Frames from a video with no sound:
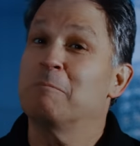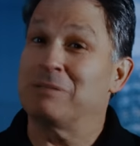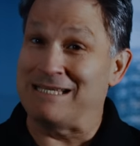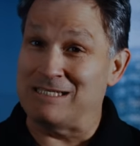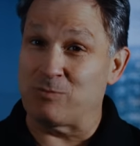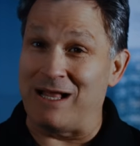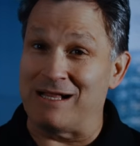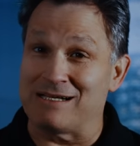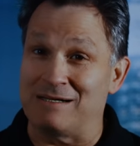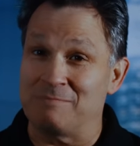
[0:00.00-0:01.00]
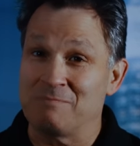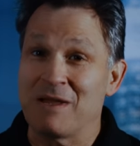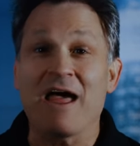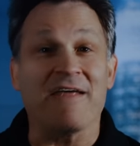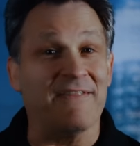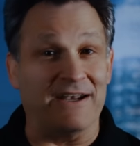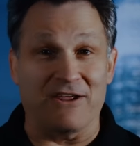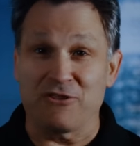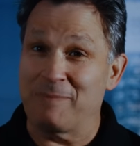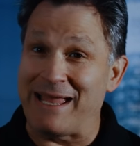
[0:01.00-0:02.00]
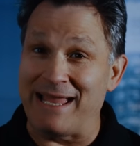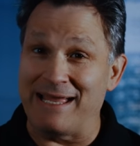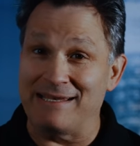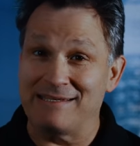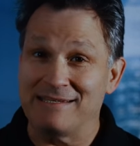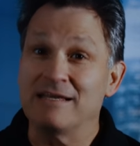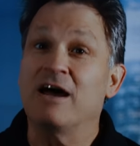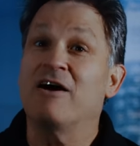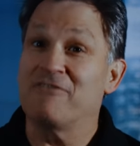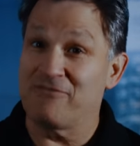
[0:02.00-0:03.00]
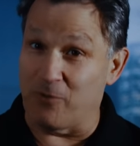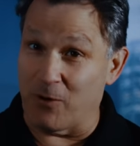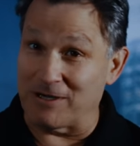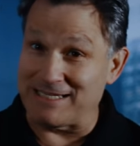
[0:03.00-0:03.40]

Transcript: please welcome that other band, four